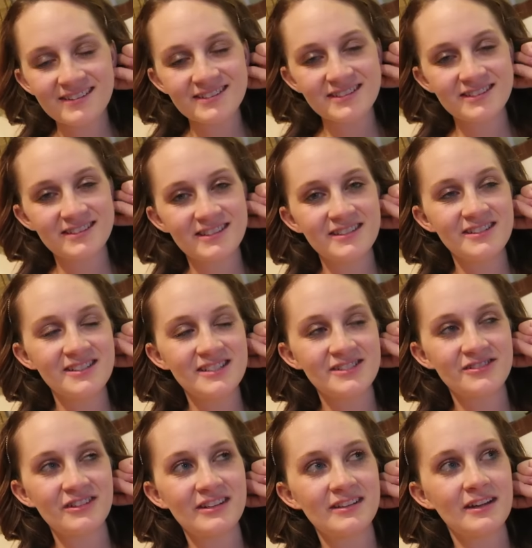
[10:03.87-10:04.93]
and it's just it's
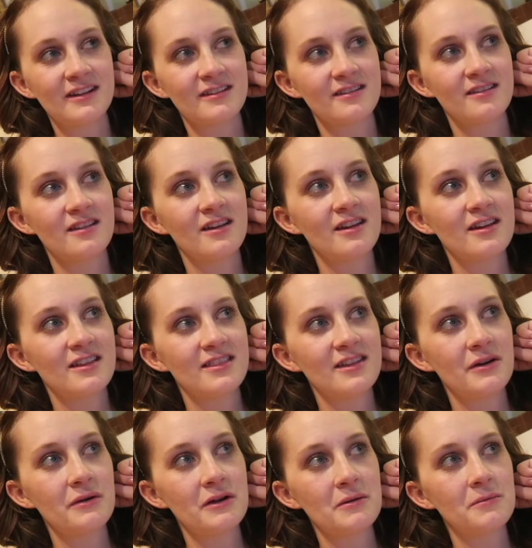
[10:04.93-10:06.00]
just really nice
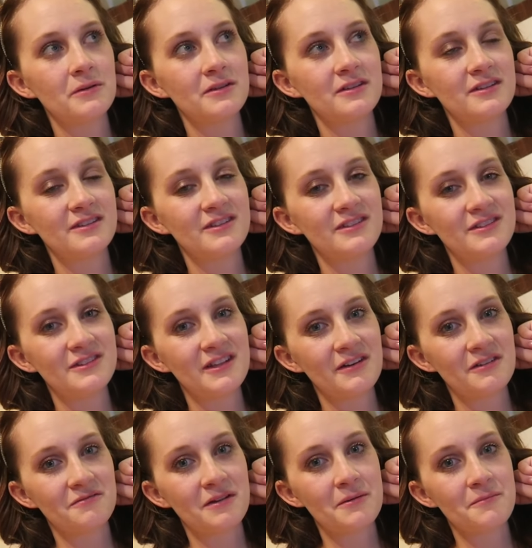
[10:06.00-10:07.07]
that we were able to do
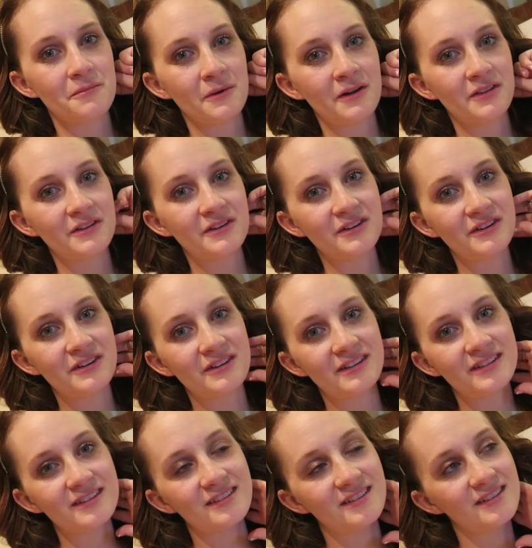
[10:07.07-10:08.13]
that with my brother
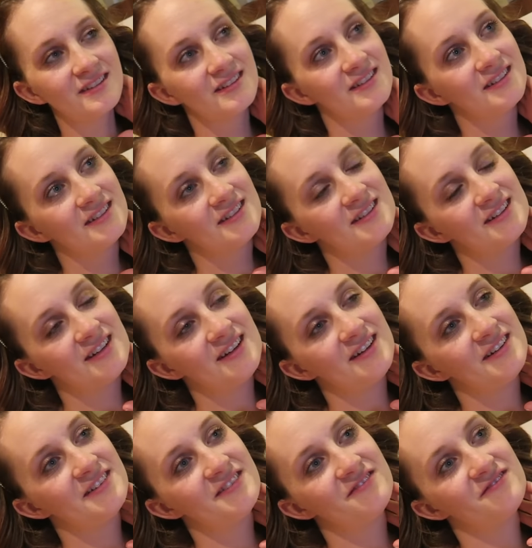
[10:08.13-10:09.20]
and
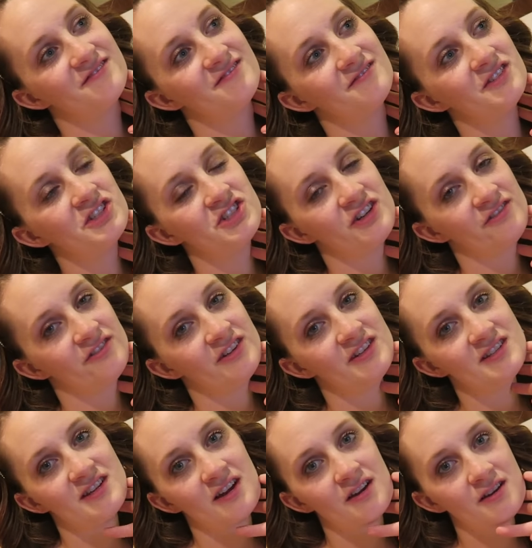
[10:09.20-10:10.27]
um, with Jeffrey
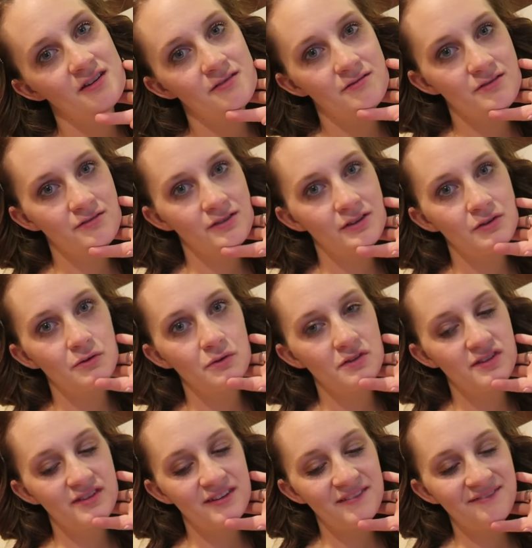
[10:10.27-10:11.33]
and Natalia. It was really
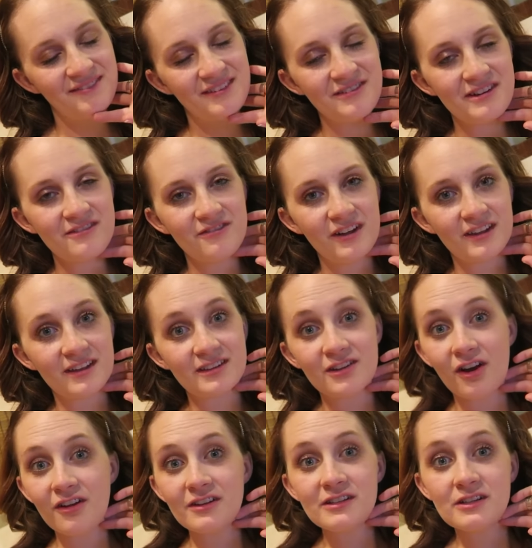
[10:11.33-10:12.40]
cool. So we had fun.
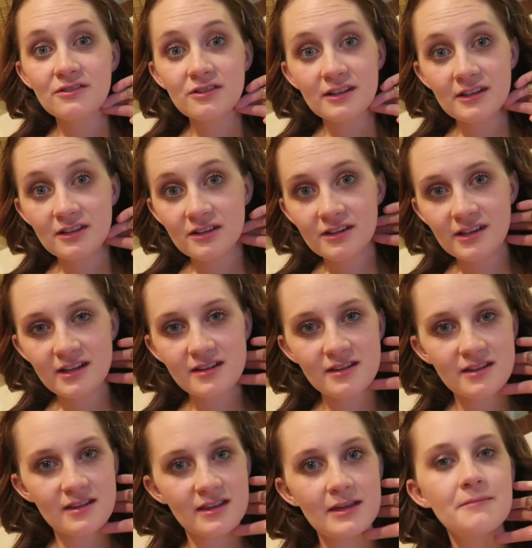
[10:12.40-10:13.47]
And Ollie did really good. He's
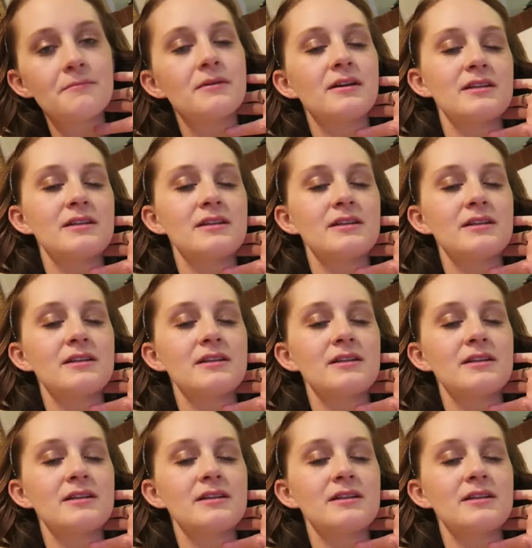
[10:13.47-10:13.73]
asleep.